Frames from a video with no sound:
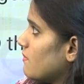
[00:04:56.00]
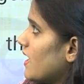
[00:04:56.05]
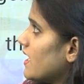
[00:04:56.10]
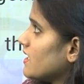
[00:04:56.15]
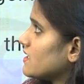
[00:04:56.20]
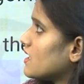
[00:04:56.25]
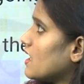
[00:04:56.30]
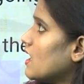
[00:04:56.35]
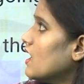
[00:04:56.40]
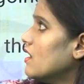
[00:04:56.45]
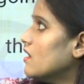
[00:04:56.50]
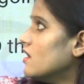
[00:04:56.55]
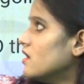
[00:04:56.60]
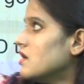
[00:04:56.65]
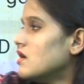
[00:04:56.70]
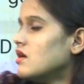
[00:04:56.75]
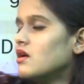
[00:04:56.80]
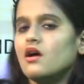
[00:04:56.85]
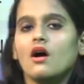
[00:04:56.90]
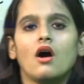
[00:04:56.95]
but the
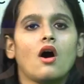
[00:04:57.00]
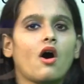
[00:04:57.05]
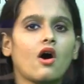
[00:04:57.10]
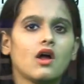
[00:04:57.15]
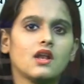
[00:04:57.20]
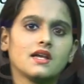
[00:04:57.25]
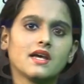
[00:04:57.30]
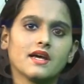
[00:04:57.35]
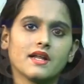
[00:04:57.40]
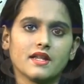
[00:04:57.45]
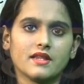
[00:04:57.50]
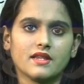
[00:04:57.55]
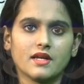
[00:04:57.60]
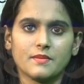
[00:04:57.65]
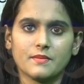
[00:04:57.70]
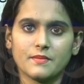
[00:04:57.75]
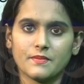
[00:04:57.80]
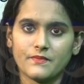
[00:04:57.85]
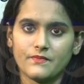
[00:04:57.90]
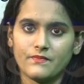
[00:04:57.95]

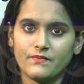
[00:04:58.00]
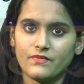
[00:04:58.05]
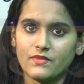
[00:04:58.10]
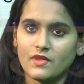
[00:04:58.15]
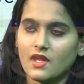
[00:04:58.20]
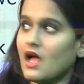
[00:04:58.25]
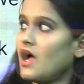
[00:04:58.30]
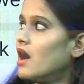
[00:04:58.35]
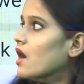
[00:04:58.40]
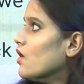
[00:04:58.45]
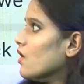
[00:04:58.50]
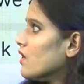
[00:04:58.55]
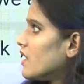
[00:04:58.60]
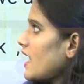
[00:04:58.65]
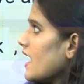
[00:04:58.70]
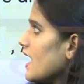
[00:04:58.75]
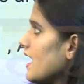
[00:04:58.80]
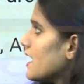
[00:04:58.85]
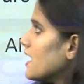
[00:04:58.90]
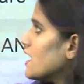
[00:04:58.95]
algorithm.
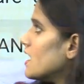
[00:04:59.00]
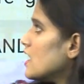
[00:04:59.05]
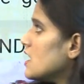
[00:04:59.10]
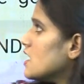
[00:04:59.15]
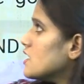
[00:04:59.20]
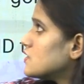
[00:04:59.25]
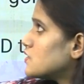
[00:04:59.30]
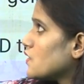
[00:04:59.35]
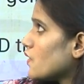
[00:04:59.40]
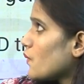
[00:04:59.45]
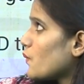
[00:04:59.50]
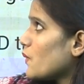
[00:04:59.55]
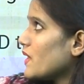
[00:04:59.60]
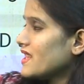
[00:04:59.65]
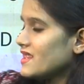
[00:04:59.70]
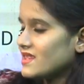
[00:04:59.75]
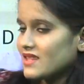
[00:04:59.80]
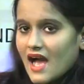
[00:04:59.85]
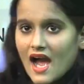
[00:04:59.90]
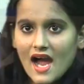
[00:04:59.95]
Okay, so
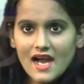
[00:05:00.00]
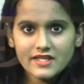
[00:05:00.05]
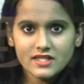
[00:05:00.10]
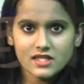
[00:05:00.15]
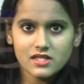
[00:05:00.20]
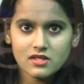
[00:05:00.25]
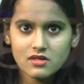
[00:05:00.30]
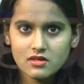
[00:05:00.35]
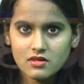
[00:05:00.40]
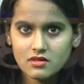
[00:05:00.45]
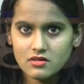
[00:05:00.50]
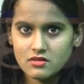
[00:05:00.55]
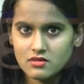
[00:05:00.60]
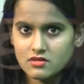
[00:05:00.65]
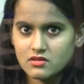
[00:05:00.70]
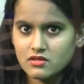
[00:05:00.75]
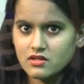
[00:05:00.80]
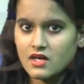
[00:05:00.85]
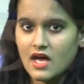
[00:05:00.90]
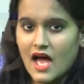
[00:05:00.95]
with that
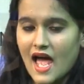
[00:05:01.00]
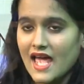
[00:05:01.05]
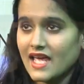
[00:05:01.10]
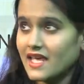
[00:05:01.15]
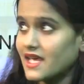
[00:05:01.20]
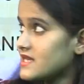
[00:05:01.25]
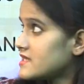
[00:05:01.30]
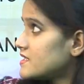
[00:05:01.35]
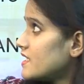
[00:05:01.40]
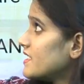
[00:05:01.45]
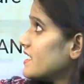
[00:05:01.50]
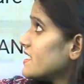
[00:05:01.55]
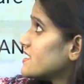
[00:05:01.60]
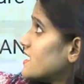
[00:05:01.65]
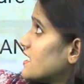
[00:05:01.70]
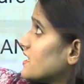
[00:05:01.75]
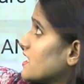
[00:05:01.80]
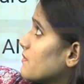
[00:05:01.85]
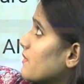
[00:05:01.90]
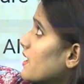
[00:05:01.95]
I can say it is
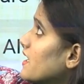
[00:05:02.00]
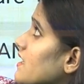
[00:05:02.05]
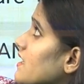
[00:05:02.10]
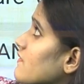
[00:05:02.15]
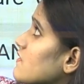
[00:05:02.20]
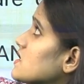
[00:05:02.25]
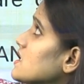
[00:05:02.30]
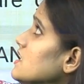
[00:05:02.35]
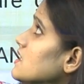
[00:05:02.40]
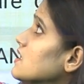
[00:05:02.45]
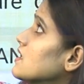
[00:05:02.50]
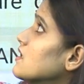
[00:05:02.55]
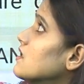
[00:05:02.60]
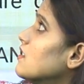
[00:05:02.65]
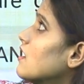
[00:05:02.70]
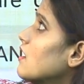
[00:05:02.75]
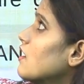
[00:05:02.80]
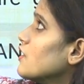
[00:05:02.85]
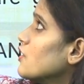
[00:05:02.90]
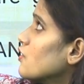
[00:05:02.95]
nothing
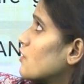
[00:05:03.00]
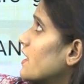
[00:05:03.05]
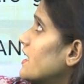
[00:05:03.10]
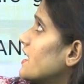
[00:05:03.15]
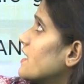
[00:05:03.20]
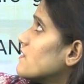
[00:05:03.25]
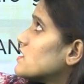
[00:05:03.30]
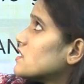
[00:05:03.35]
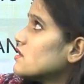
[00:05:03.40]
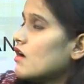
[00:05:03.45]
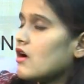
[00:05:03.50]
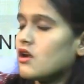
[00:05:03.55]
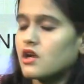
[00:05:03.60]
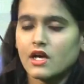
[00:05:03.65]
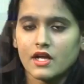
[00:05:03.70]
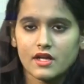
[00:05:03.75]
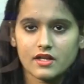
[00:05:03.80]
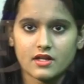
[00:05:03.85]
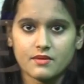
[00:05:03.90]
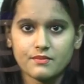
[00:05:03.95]
Euclid division
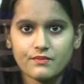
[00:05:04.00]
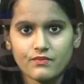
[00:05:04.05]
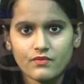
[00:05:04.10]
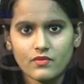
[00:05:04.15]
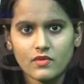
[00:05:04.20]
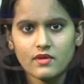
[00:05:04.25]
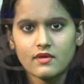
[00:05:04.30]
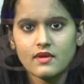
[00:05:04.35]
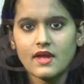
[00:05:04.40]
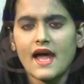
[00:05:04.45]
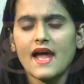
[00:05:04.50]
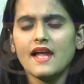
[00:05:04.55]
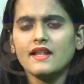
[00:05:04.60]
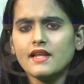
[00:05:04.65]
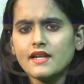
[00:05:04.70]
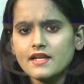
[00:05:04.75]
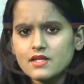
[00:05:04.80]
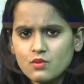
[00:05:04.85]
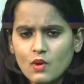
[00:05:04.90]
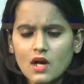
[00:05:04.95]
algorithm. And
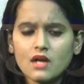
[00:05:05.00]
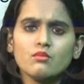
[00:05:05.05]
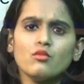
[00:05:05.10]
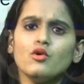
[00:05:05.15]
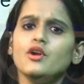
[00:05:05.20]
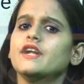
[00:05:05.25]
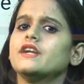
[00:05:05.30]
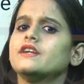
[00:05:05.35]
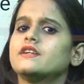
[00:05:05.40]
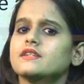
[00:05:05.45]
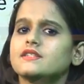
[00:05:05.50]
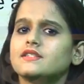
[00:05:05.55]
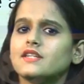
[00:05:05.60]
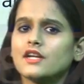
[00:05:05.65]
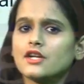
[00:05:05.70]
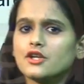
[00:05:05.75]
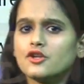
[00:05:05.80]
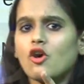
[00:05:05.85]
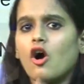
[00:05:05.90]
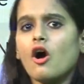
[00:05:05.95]
there is one more
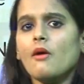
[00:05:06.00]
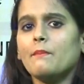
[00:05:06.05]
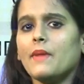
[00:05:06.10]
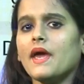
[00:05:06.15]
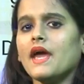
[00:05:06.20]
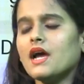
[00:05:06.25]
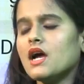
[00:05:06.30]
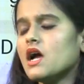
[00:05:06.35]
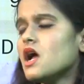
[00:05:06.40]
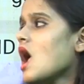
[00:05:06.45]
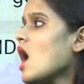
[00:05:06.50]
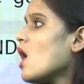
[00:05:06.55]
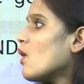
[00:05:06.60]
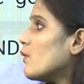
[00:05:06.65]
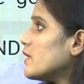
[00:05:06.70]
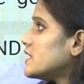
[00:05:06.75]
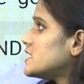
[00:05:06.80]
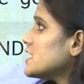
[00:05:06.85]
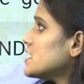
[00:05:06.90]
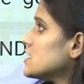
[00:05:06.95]
interesting topic
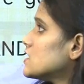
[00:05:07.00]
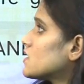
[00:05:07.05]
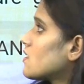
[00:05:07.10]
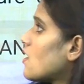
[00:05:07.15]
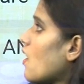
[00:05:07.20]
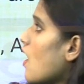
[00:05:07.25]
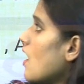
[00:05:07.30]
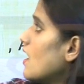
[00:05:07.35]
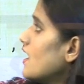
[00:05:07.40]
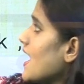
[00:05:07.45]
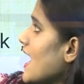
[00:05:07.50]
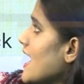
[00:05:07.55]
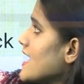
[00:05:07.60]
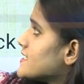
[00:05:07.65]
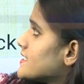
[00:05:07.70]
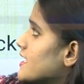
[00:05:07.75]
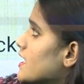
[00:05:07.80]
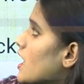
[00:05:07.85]
which is called as